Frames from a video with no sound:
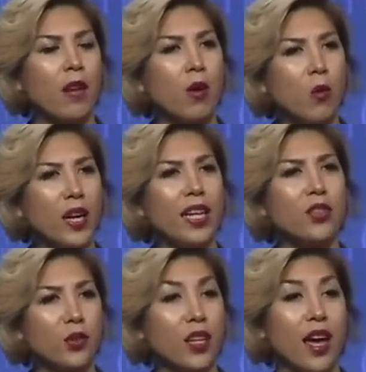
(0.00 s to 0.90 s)
and what we can
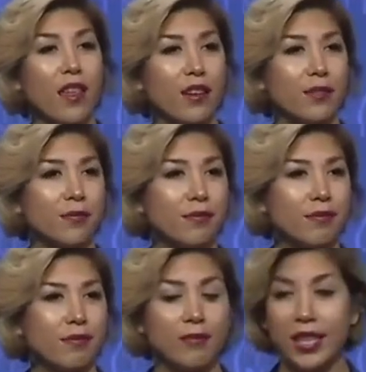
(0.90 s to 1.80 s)
do together,
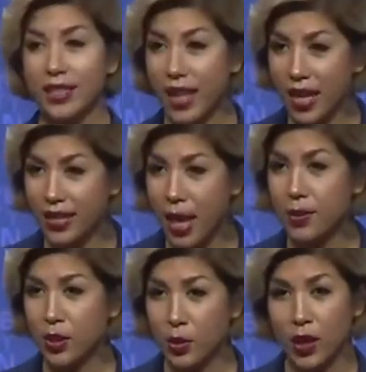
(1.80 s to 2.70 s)
because that is
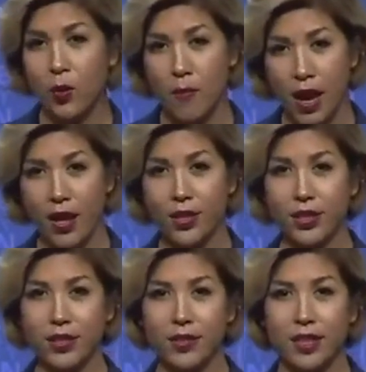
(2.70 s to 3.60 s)
absolutely what
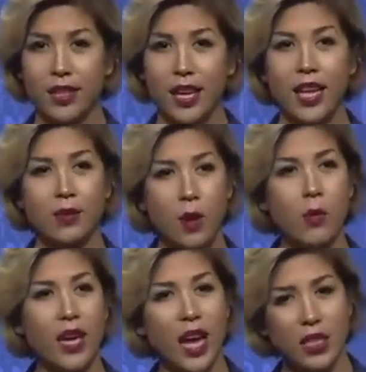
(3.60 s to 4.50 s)
matters. It's what
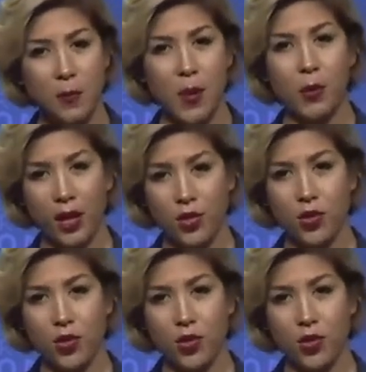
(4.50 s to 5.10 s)
we as a people can